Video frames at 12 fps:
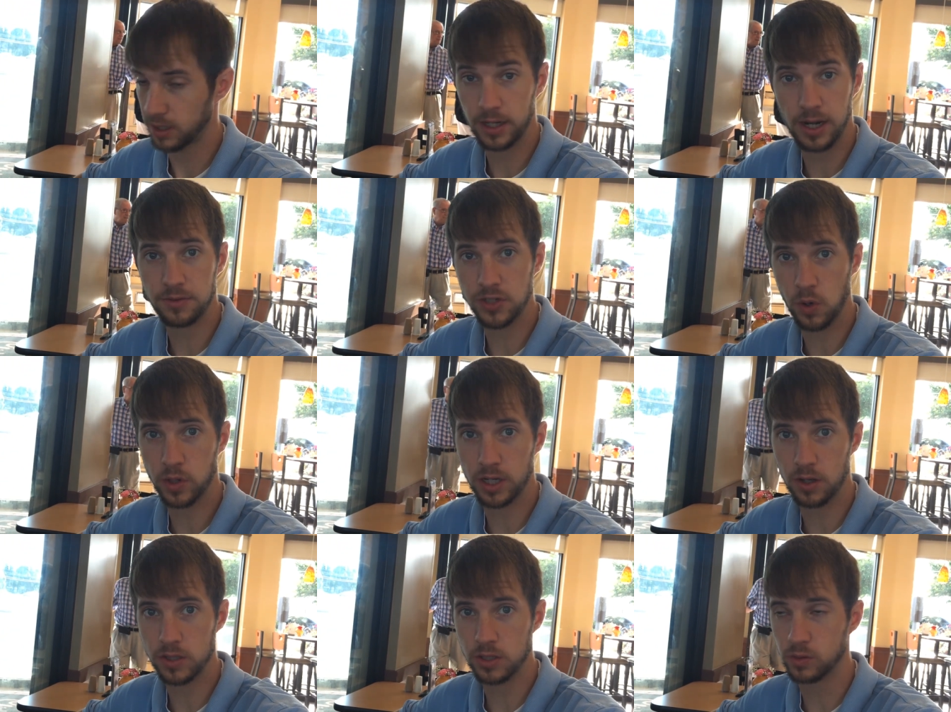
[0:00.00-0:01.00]
I need to have show and
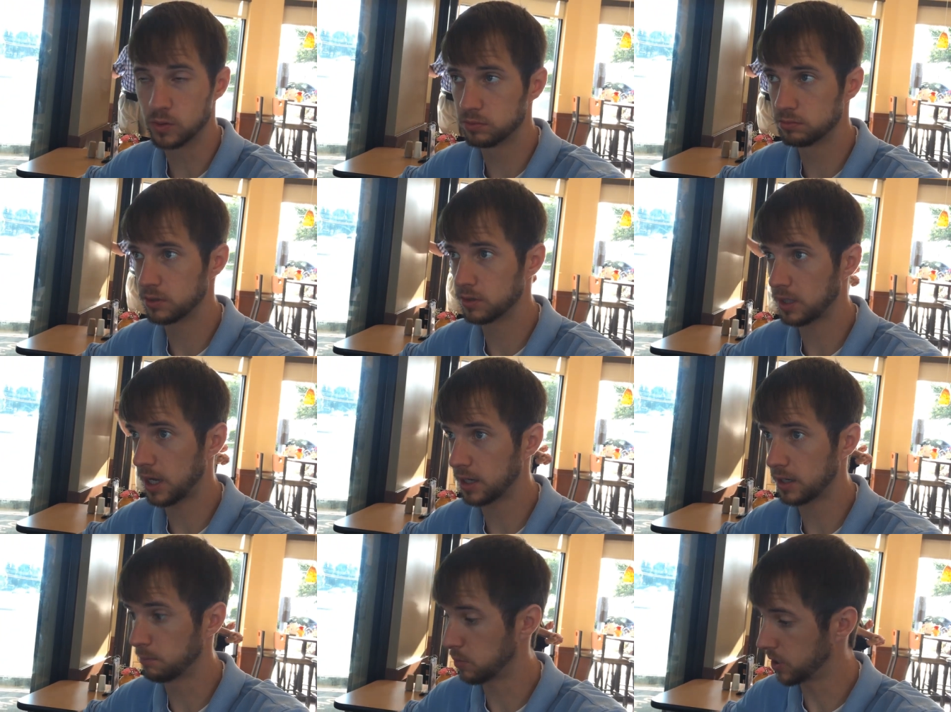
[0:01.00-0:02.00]
tell at school. I'm
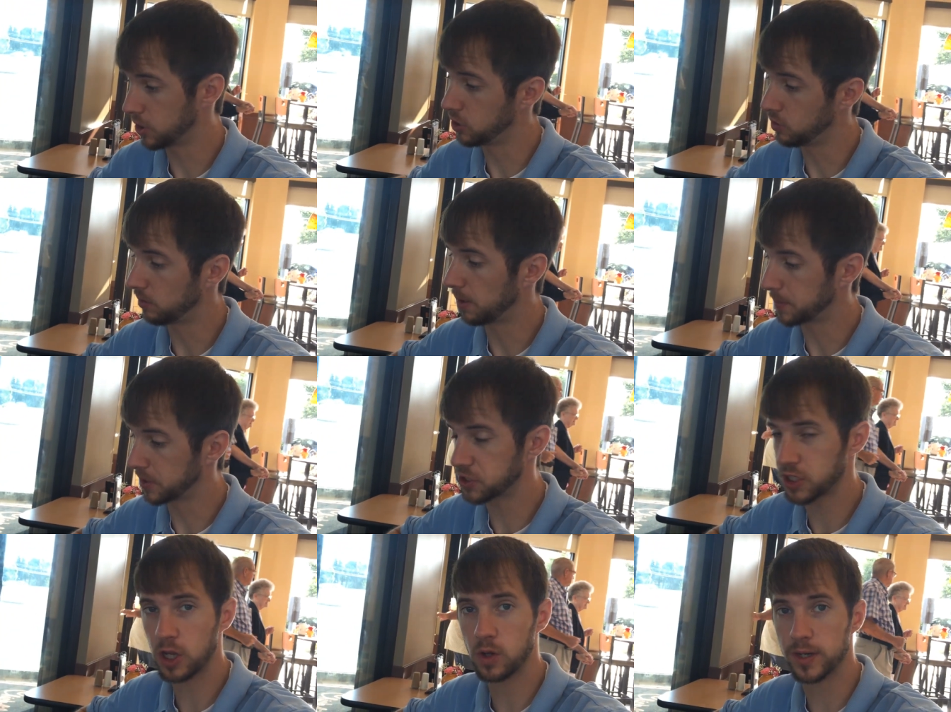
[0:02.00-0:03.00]
going to bring you. I'm going
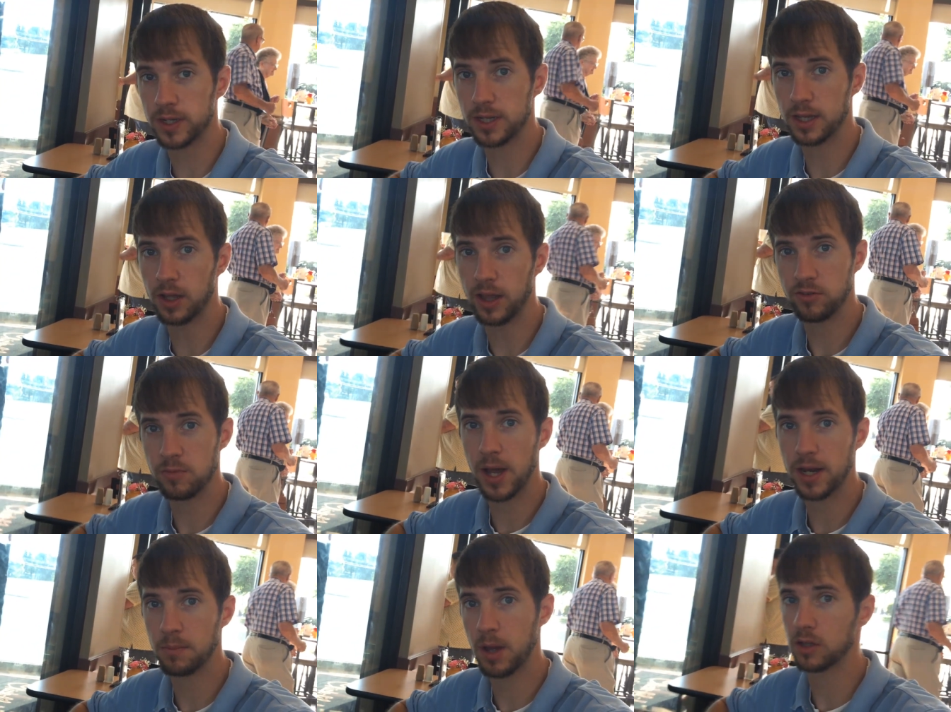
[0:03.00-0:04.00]
to show and tell
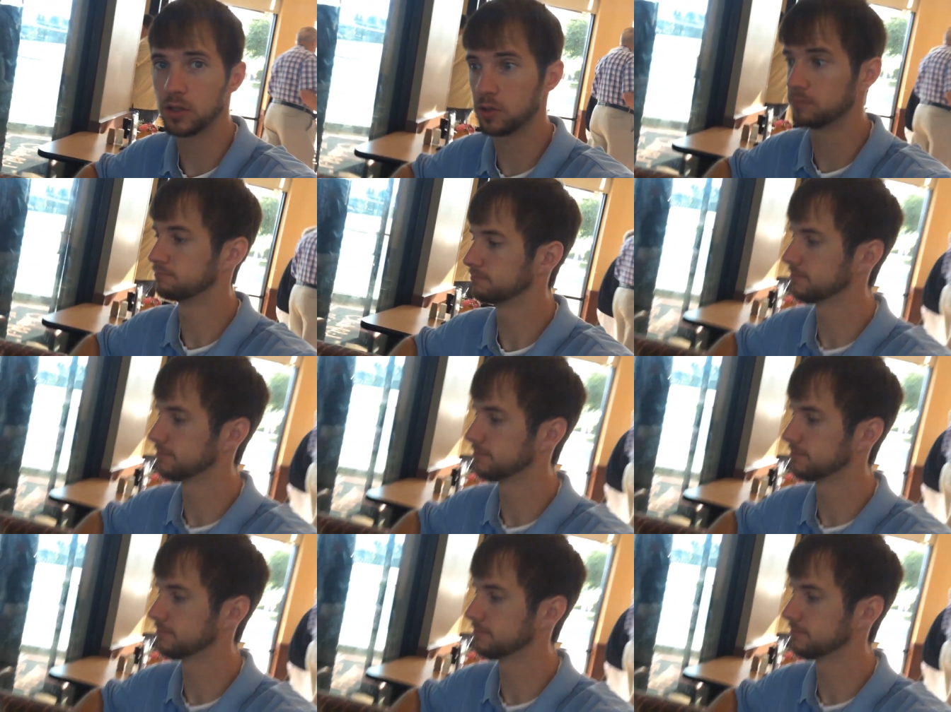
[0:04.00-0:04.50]
everybody about you.